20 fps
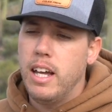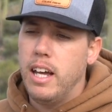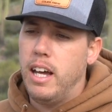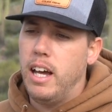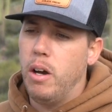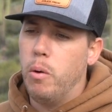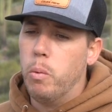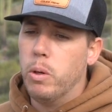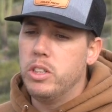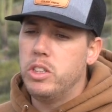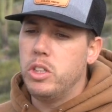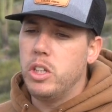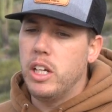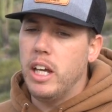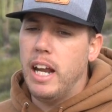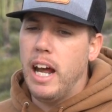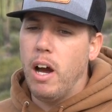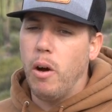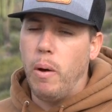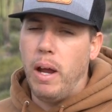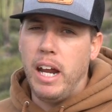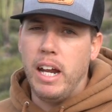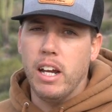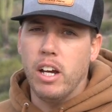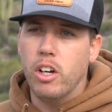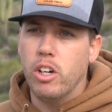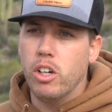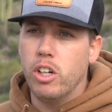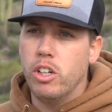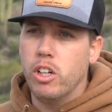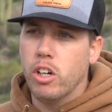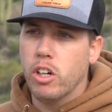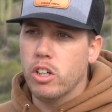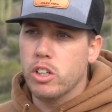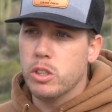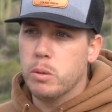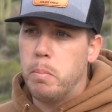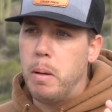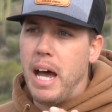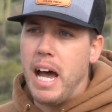Once you get out 800
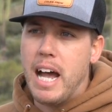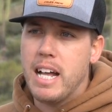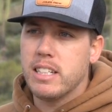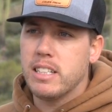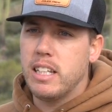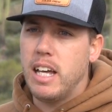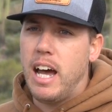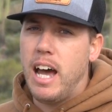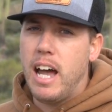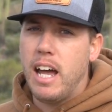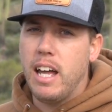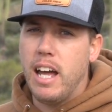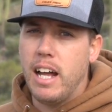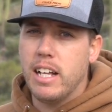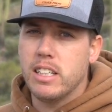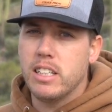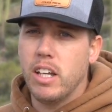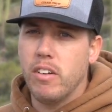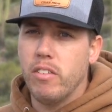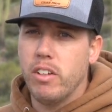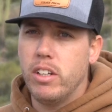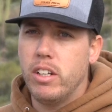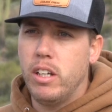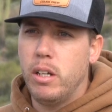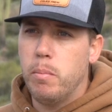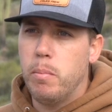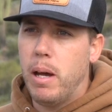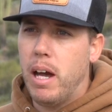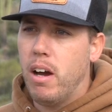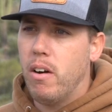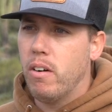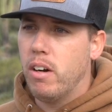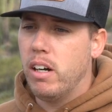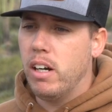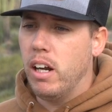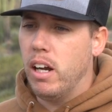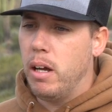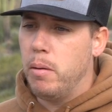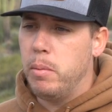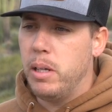yards past that at 17
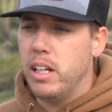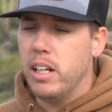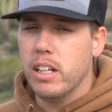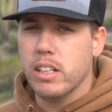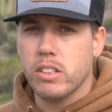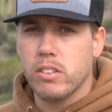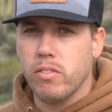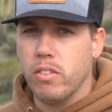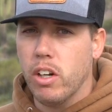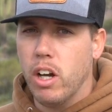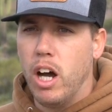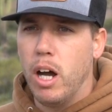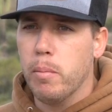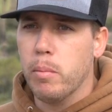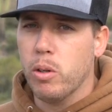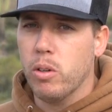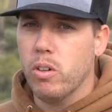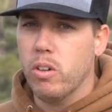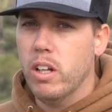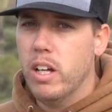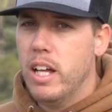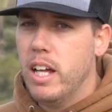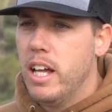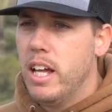power, I mean, it's phenomenal.